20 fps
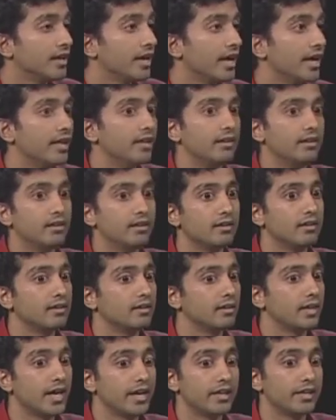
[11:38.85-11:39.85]
And
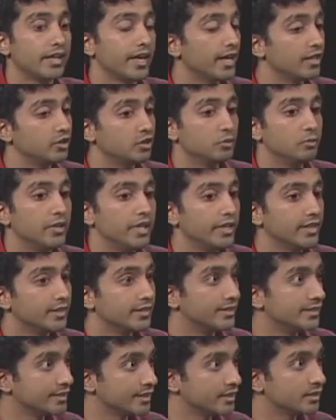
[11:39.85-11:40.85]
again, to be
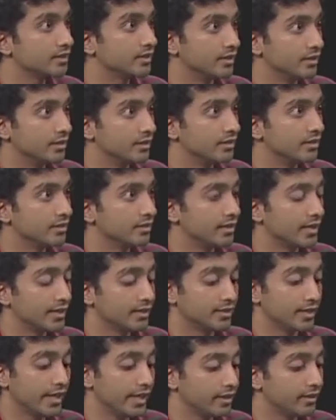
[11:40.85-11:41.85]
consistent
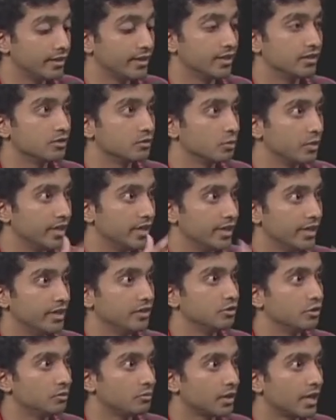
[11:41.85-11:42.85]
as atheists, we
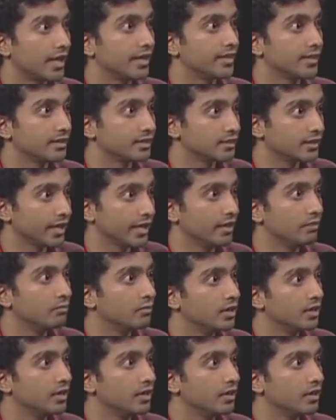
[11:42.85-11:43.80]
need to apply that same